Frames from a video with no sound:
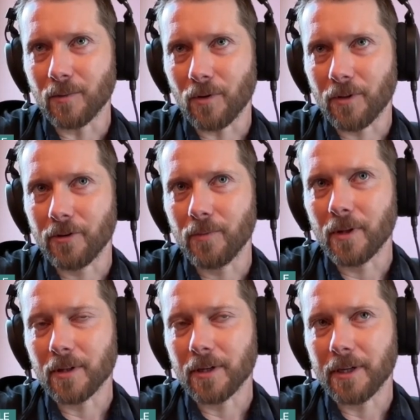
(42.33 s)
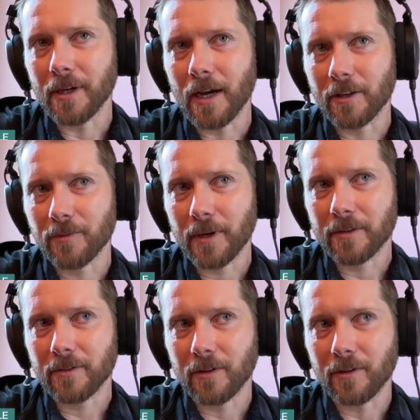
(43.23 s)
more the humility
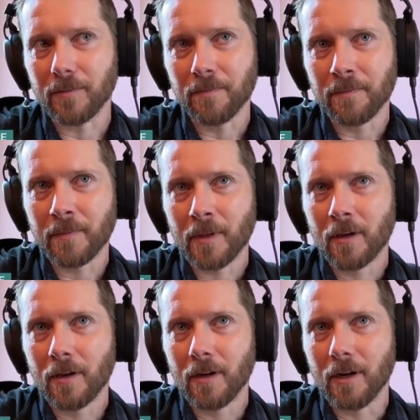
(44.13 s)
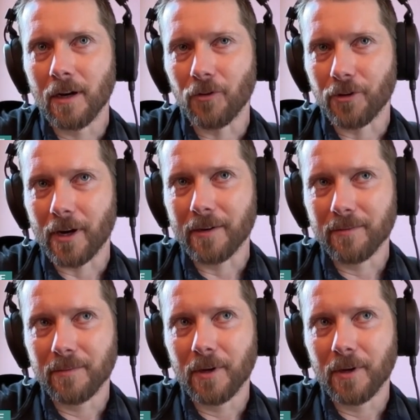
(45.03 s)
aspect. So I'll try.